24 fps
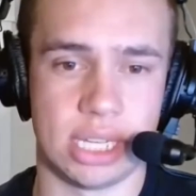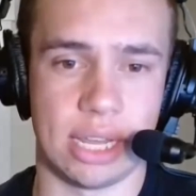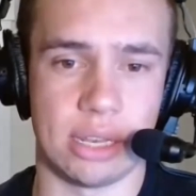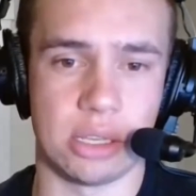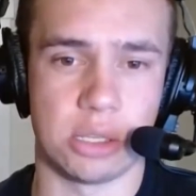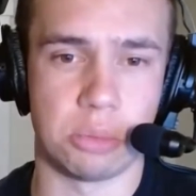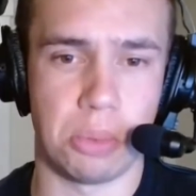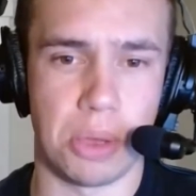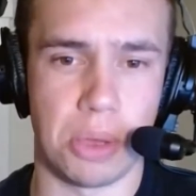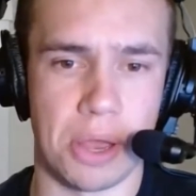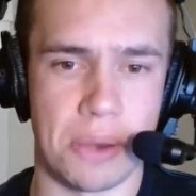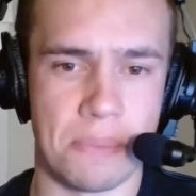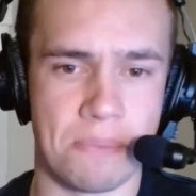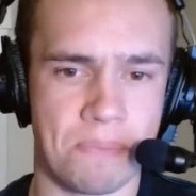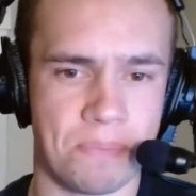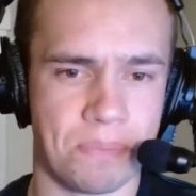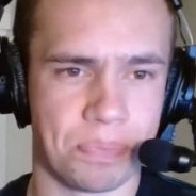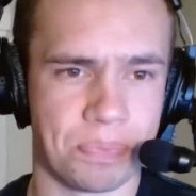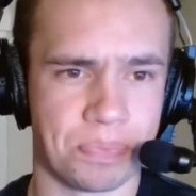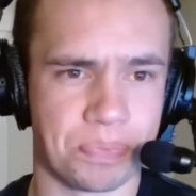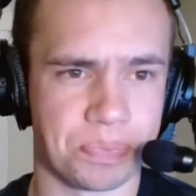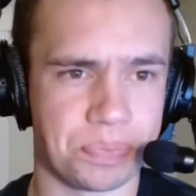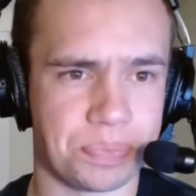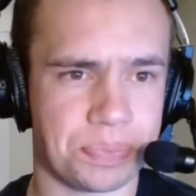sense. But
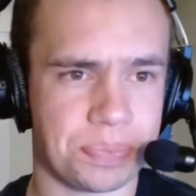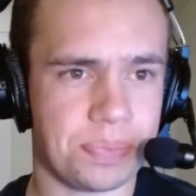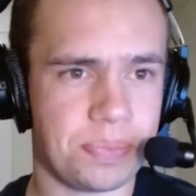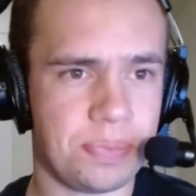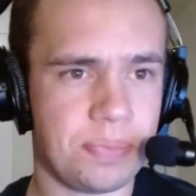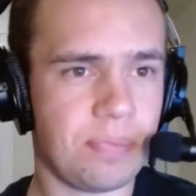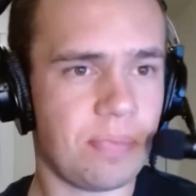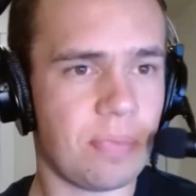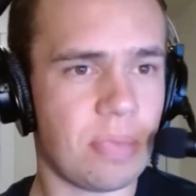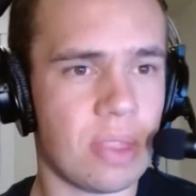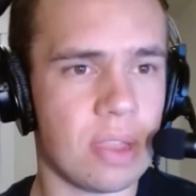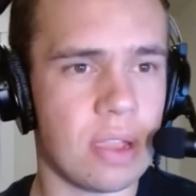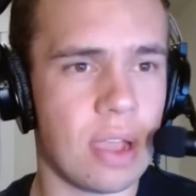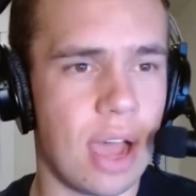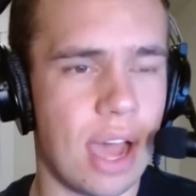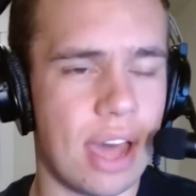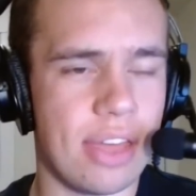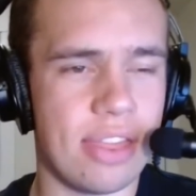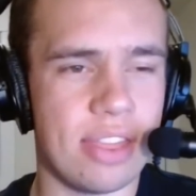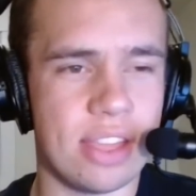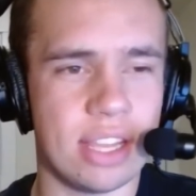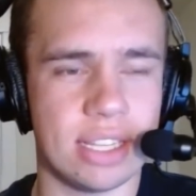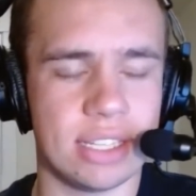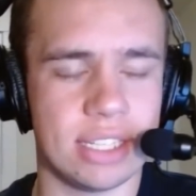
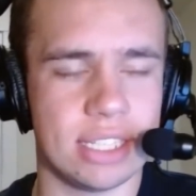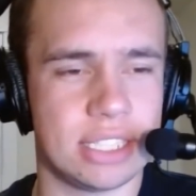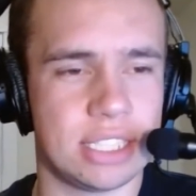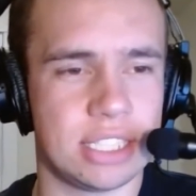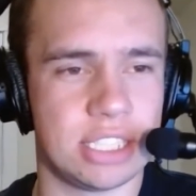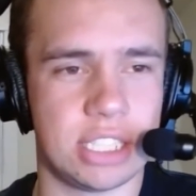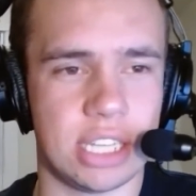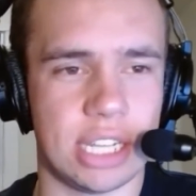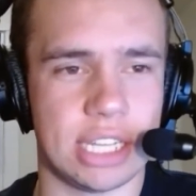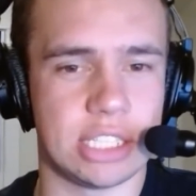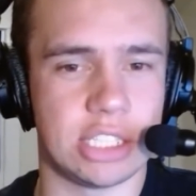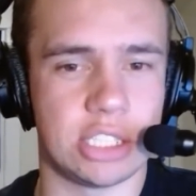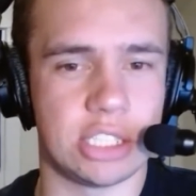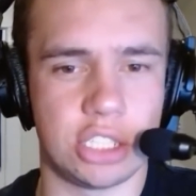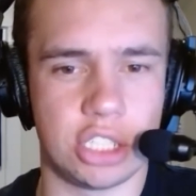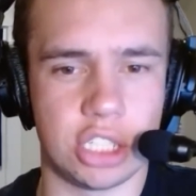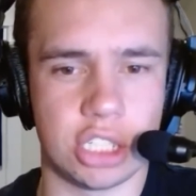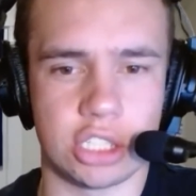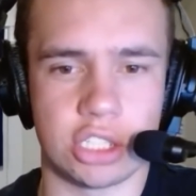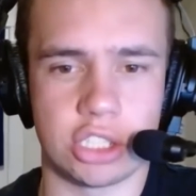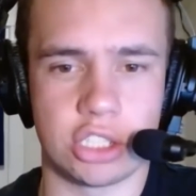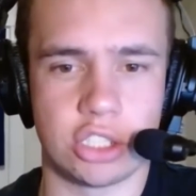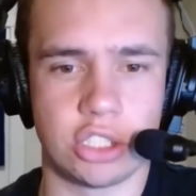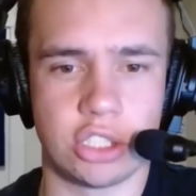it's
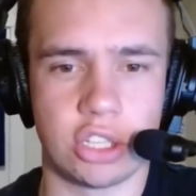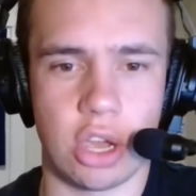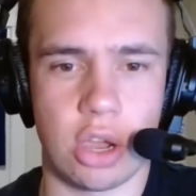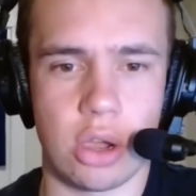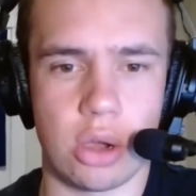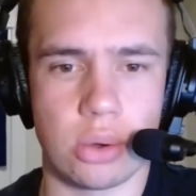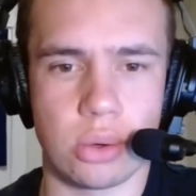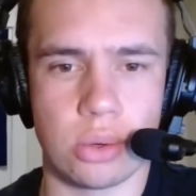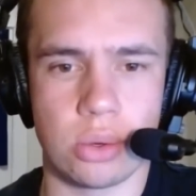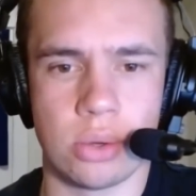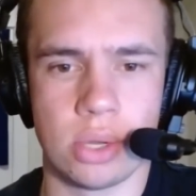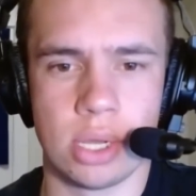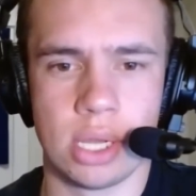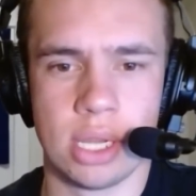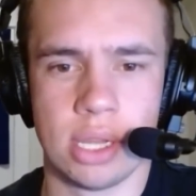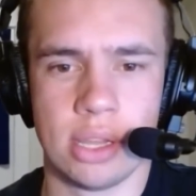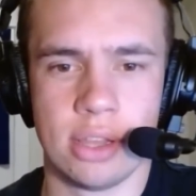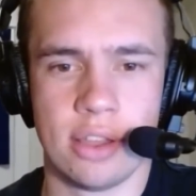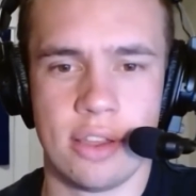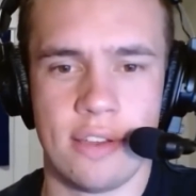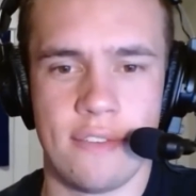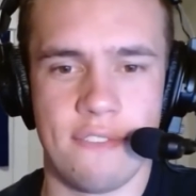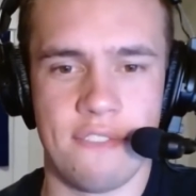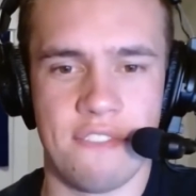just so
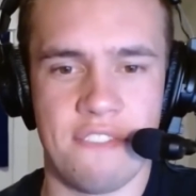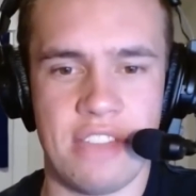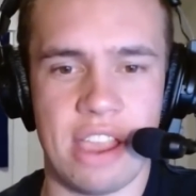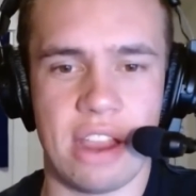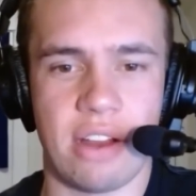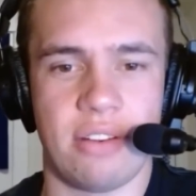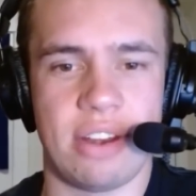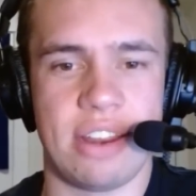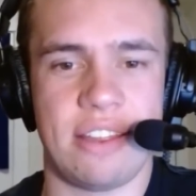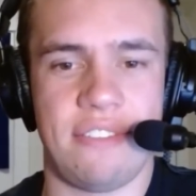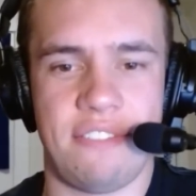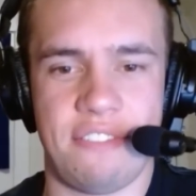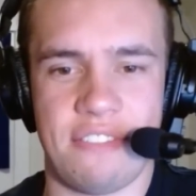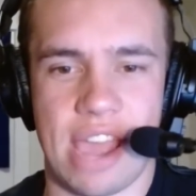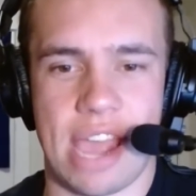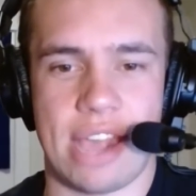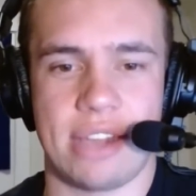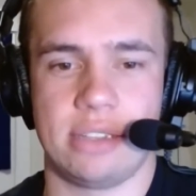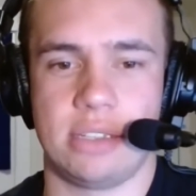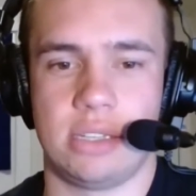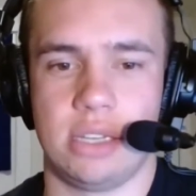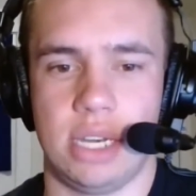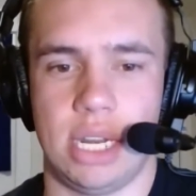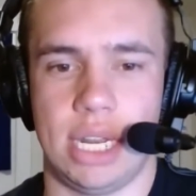very
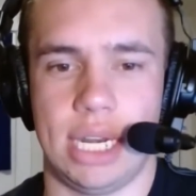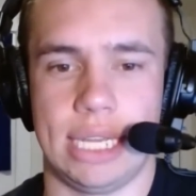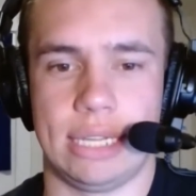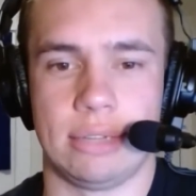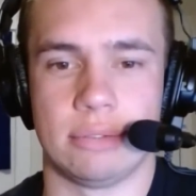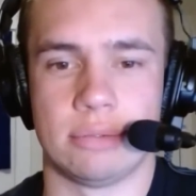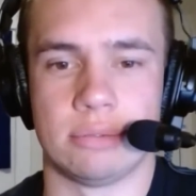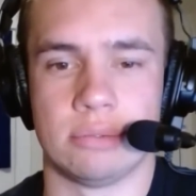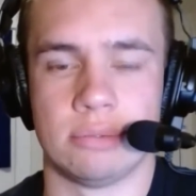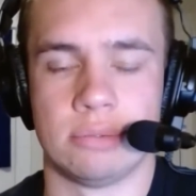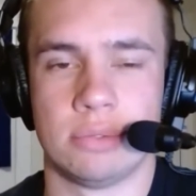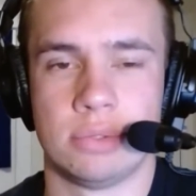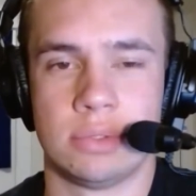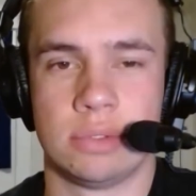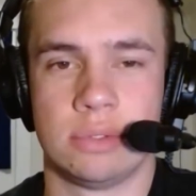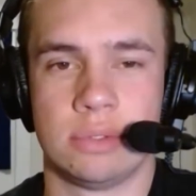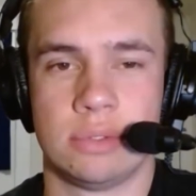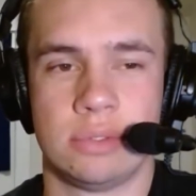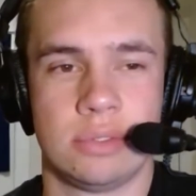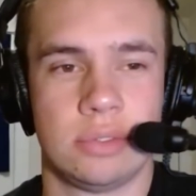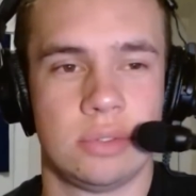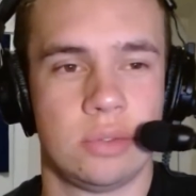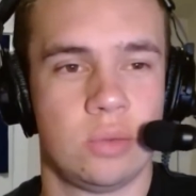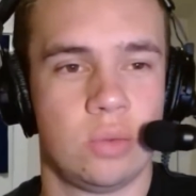fascinating
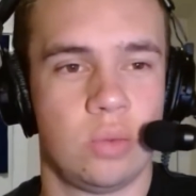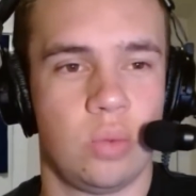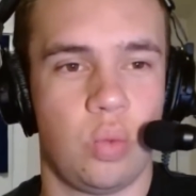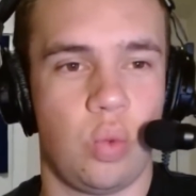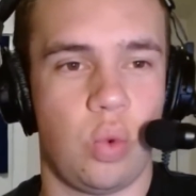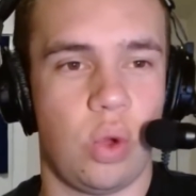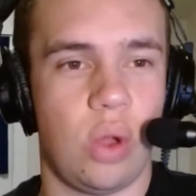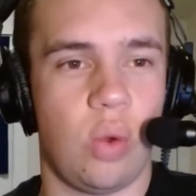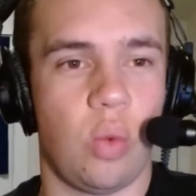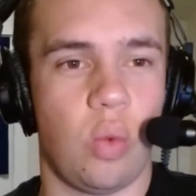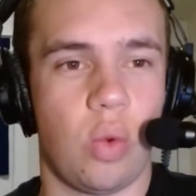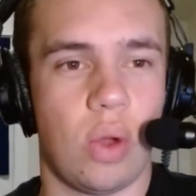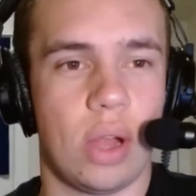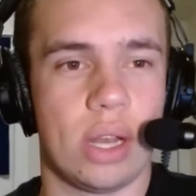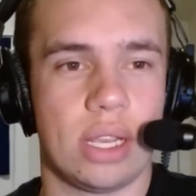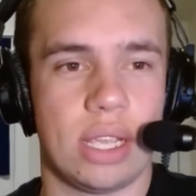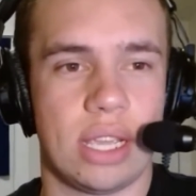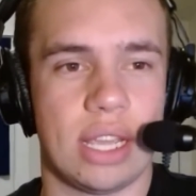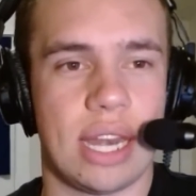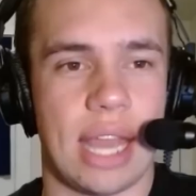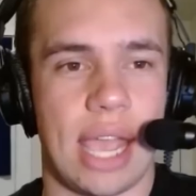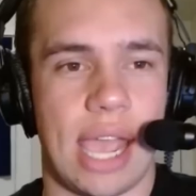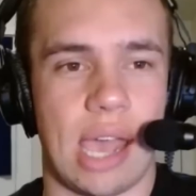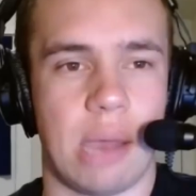
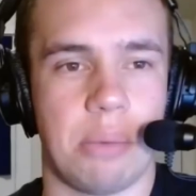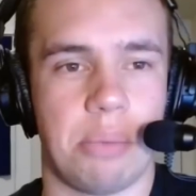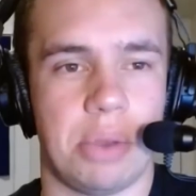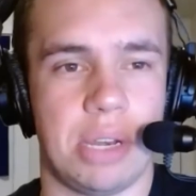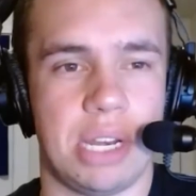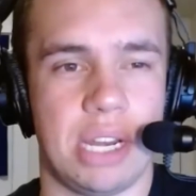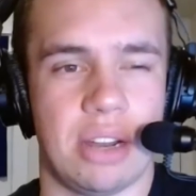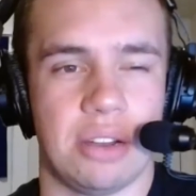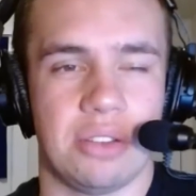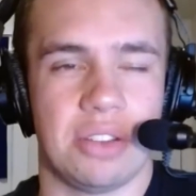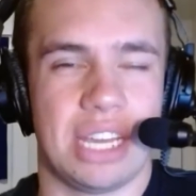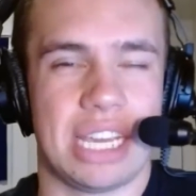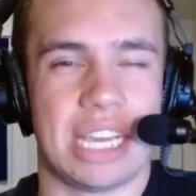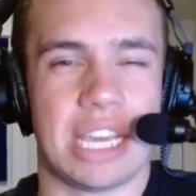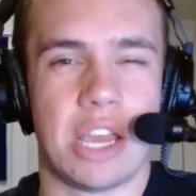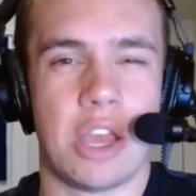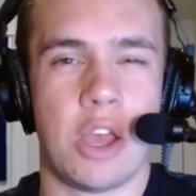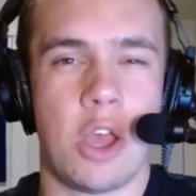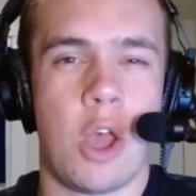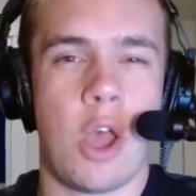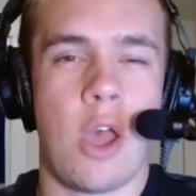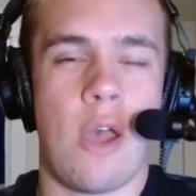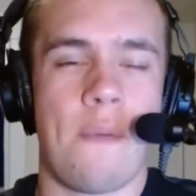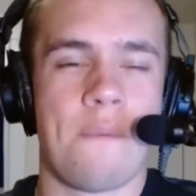what can happen here. Like,
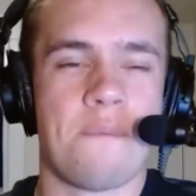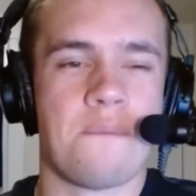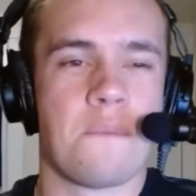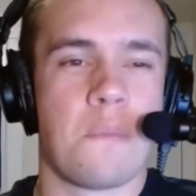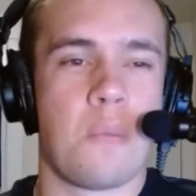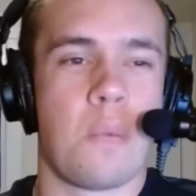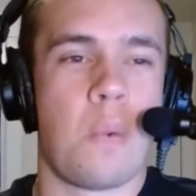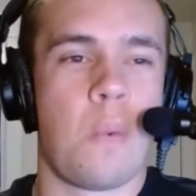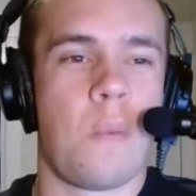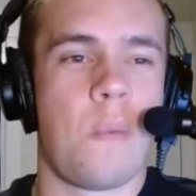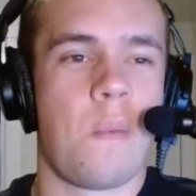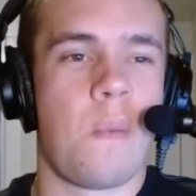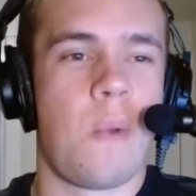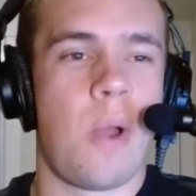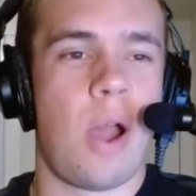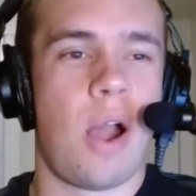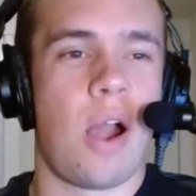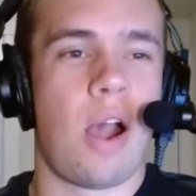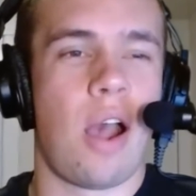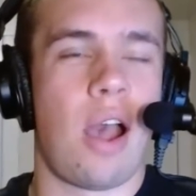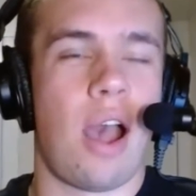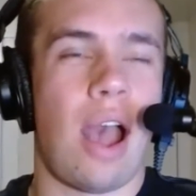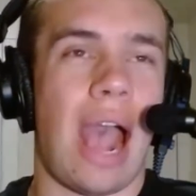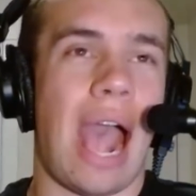
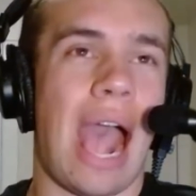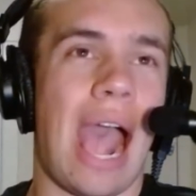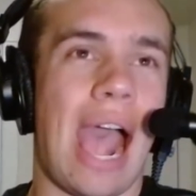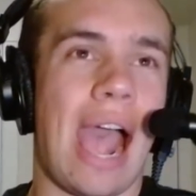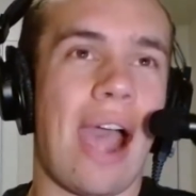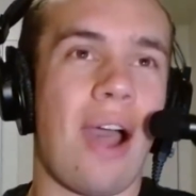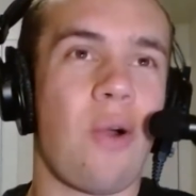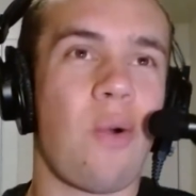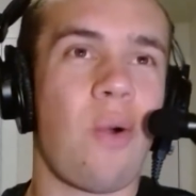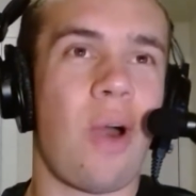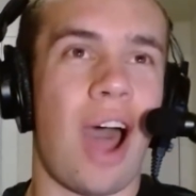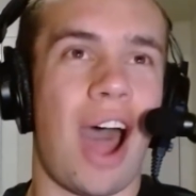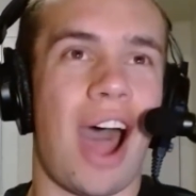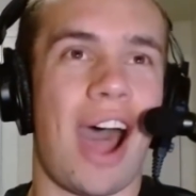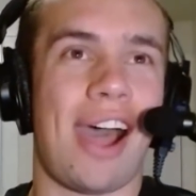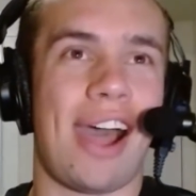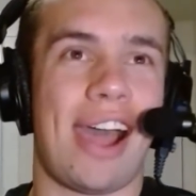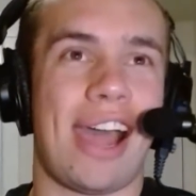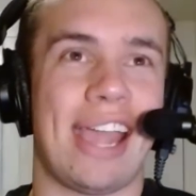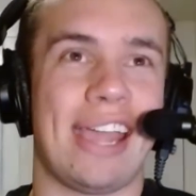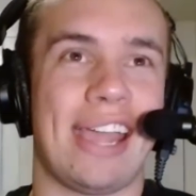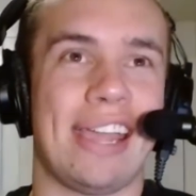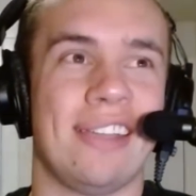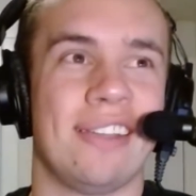how
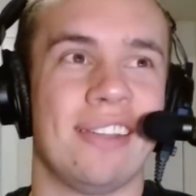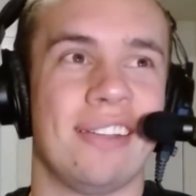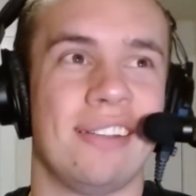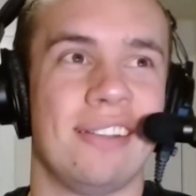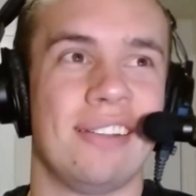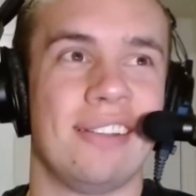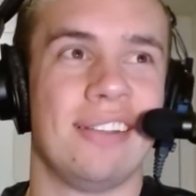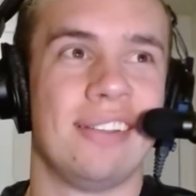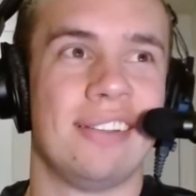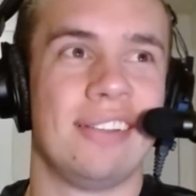high